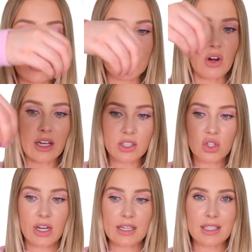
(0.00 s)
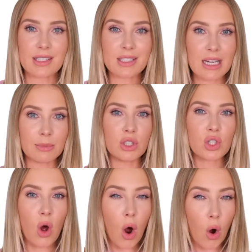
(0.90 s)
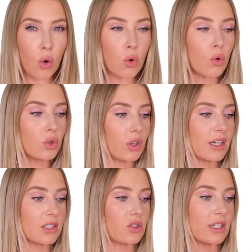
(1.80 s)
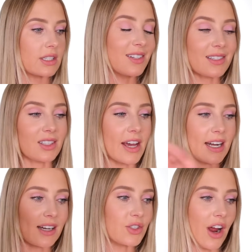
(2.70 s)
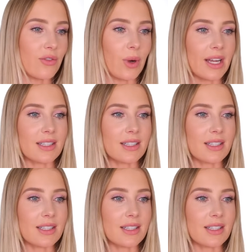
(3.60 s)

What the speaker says: these grass trees, these established old grass trees just line our driveway.